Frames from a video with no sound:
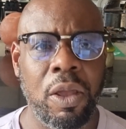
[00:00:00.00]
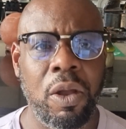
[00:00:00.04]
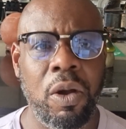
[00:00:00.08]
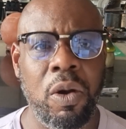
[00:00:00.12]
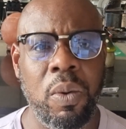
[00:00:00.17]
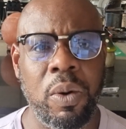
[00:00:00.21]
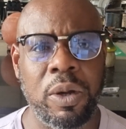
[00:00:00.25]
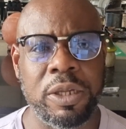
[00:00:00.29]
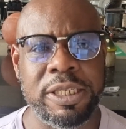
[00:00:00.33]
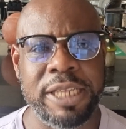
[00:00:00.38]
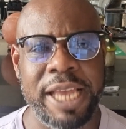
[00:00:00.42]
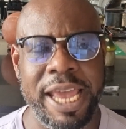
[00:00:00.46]

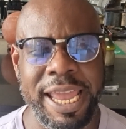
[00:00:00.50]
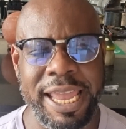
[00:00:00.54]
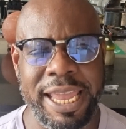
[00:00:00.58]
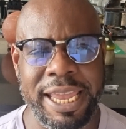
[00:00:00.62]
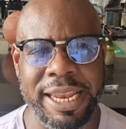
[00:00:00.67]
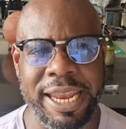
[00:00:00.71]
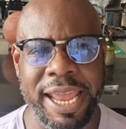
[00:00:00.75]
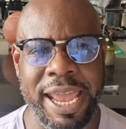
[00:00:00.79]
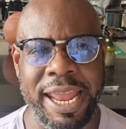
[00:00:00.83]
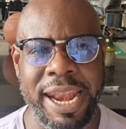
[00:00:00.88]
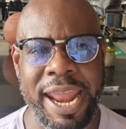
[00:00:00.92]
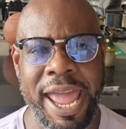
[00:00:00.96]
who were
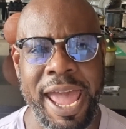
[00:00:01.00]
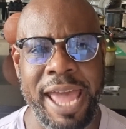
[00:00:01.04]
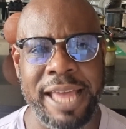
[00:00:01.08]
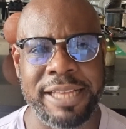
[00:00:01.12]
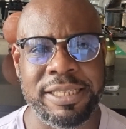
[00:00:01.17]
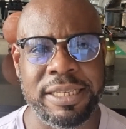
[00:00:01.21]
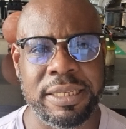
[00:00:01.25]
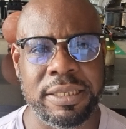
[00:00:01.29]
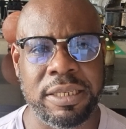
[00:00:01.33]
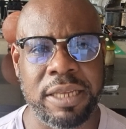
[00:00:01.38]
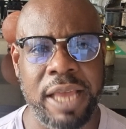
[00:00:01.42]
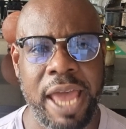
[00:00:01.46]
taking
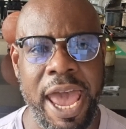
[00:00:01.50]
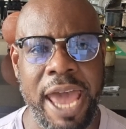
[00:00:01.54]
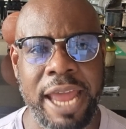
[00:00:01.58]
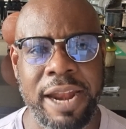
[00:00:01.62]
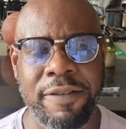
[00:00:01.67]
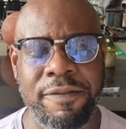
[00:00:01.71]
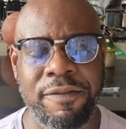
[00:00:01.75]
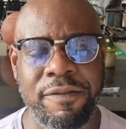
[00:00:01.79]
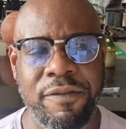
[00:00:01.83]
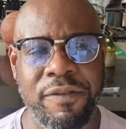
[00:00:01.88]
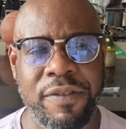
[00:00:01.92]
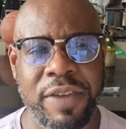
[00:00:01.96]
antacids
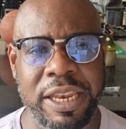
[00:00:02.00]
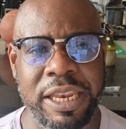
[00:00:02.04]
had a